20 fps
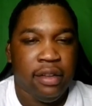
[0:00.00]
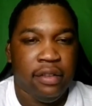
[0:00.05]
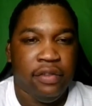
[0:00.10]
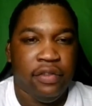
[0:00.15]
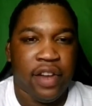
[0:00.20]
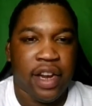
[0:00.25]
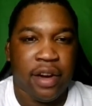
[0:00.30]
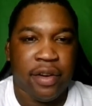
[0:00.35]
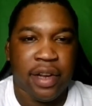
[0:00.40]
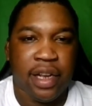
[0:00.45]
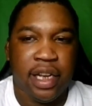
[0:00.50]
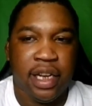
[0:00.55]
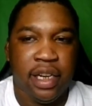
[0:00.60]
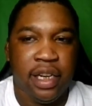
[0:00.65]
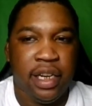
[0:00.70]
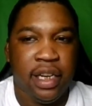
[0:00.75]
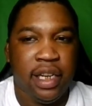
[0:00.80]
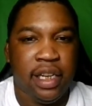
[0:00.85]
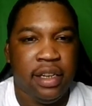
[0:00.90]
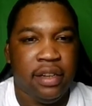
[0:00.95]
Very
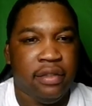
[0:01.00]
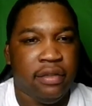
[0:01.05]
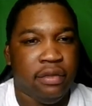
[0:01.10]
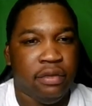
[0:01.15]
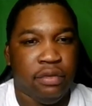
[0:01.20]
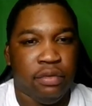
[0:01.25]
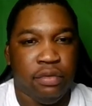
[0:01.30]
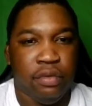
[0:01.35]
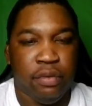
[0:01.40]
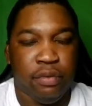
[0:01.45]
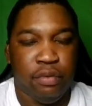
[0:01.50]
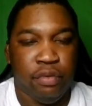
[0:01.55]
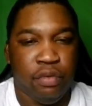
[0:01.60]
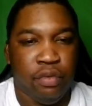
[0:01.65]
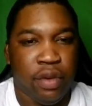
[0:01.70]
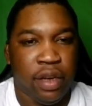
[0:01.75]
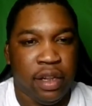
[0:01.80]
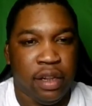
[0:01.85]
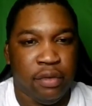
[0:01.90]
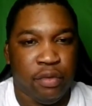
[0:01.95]
good
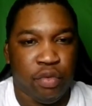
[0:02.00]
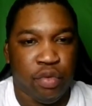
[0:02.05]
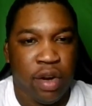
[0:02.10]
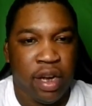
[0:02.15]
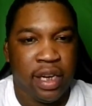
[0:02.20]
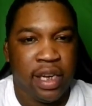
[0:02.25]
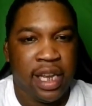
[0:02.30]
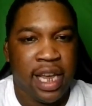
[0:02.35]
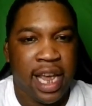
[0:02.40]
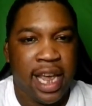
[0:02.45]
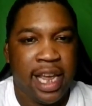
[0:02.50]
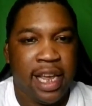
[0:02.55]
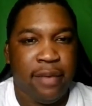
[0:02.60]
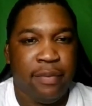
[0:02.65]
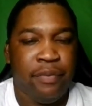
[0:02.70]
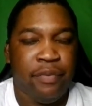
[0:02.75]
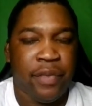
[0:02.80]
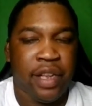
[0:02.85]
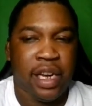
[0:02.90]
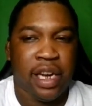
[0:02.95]
in the run
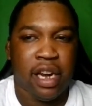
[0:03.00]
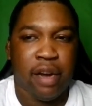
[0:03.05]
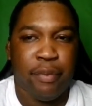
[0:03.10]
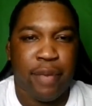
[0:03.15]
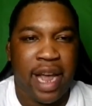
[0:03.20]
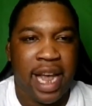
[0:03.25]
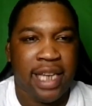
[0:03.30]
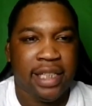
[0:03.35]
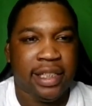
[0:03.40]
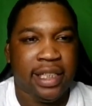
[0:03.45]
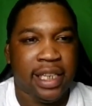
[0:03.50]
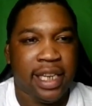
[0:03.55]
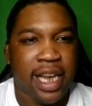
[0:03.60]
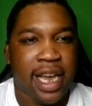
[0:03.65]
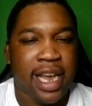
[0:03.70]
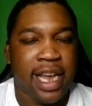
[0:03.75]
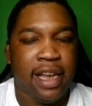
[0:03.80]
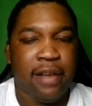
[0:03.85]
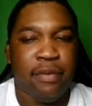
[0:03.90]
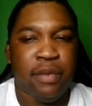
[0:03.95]
game and in the passing
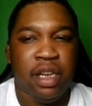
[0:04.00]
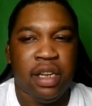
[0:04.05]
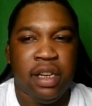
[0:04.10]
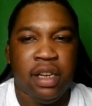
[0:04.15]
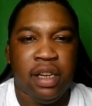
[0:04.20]
game.